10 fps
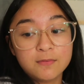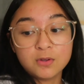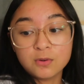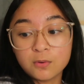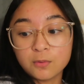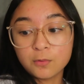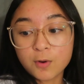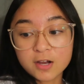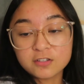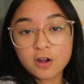if you
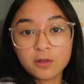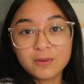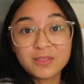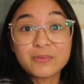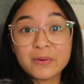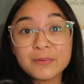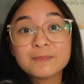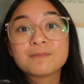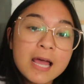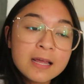watched all the way through.
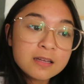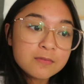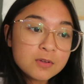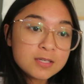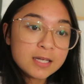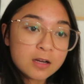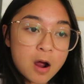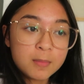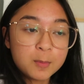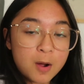And if you did,
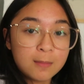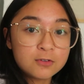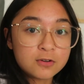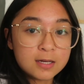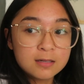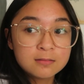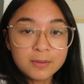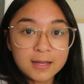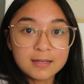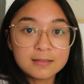comment a palm tree
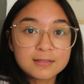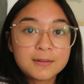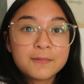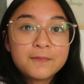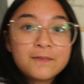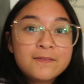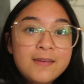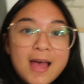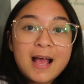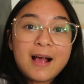because
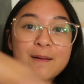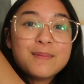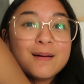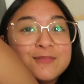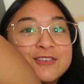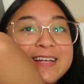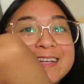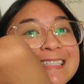I got palm tree.